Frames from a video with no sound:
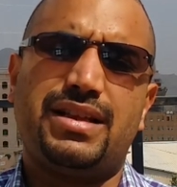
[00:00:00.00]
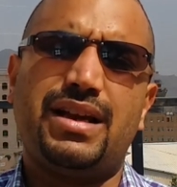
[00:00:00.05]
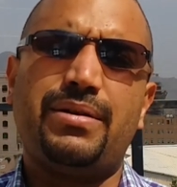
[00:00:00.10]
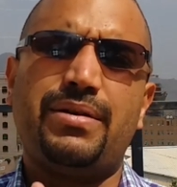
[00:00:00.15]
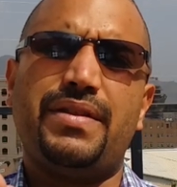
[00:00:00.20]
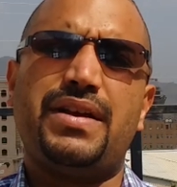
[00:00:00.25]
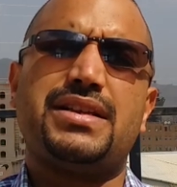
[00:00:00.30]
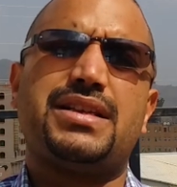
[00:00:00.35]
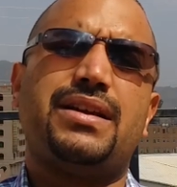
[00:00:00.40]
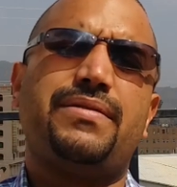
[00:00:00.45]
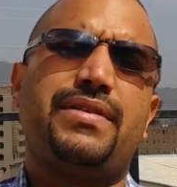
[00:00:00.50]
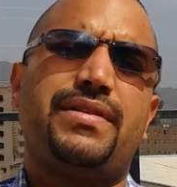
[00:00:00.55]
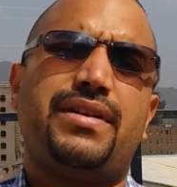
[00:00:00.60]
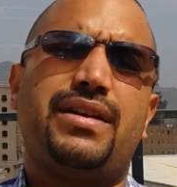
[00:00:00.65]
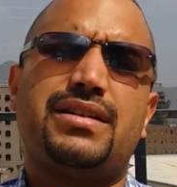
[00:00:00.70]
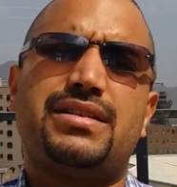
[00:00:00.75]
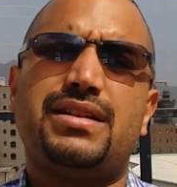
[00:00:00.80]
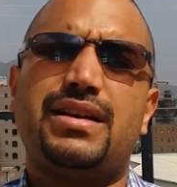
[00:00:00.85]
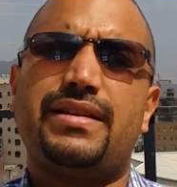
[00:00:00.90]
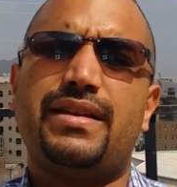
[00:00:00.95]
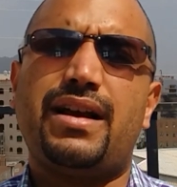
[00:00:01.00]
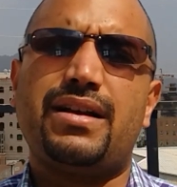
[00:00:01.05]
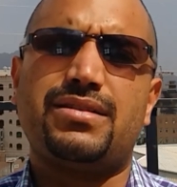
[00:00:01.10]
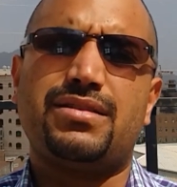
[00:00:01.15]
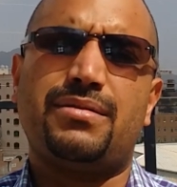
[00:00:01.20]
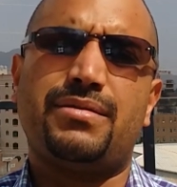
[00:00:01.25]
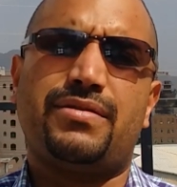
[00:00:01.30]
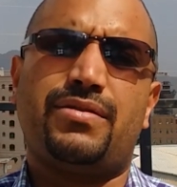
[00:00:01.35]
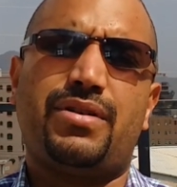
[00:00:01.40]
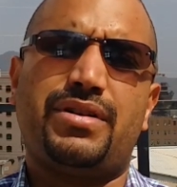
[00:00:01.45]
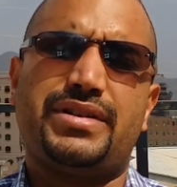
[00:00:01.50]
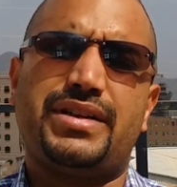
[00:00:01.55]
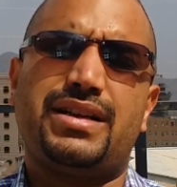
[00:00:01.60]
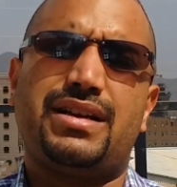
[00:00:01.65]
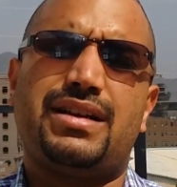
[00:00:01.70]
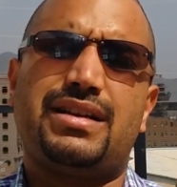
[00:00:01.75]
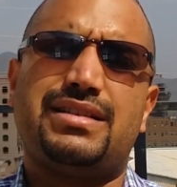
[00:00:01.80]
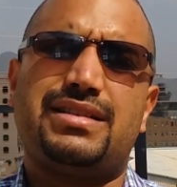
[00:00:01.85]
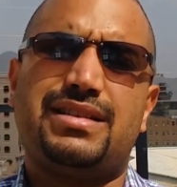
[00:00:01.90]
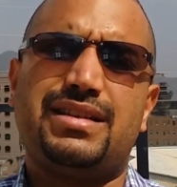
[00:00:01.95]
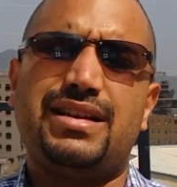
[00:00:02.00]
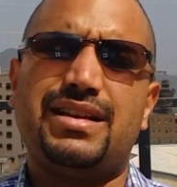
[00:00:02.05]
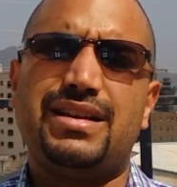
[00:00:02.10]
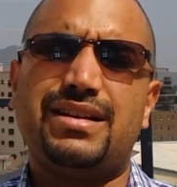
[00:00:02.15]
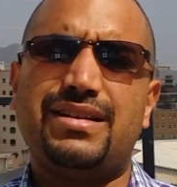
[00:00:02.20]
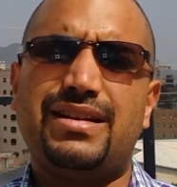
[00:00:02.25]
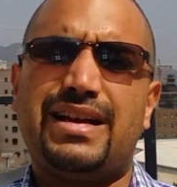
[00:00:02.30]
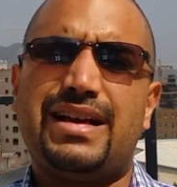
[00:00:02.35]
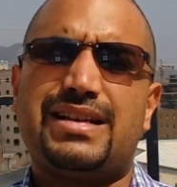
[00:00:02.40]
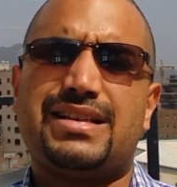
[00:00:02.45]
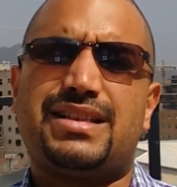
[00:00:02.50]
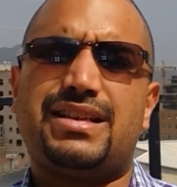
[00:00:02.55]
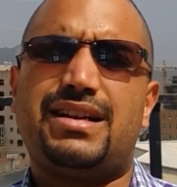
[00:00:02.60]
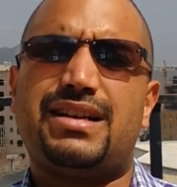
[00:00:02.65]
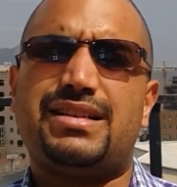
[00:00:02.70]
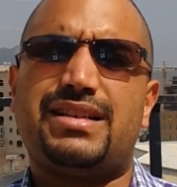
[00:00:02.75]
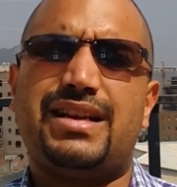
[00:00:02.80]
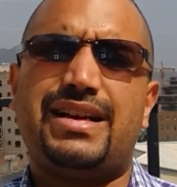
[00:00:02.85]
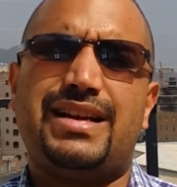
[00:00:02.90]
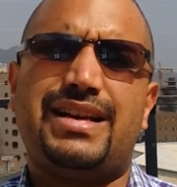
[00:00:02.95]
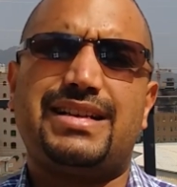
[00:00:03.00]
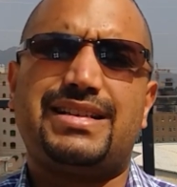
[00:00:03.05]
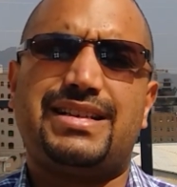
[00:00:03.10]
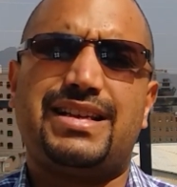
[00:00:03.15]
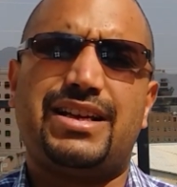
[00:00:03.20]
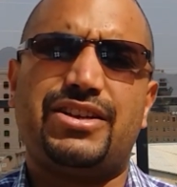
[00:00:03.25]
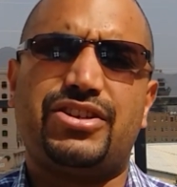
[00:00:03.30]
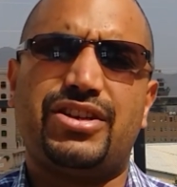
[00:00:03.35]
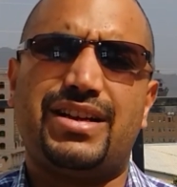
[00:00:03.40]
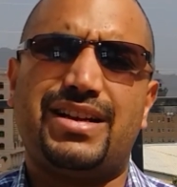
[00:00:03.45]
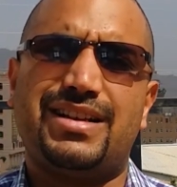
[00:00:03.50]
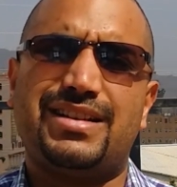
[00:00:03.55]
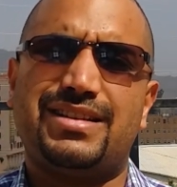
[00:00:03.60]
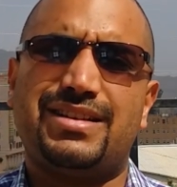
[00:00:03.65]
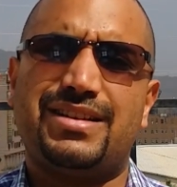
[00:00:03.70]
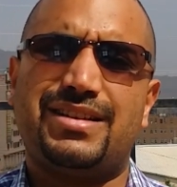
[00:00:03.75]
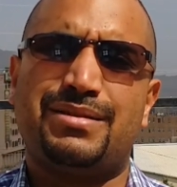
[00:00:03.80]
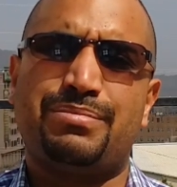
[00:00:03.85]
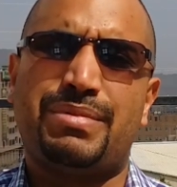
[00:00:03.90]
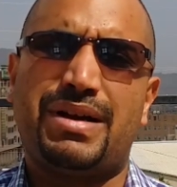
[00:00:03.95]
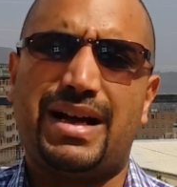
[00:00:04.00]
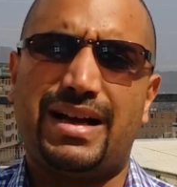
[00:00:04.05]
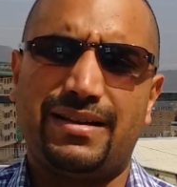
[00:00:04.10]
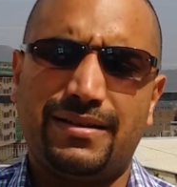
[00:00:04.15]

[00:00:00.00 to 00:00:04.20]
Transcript: Stay with us every Thursday. Thank you so much for watching us. See you next Thursday, next session, and goodbye.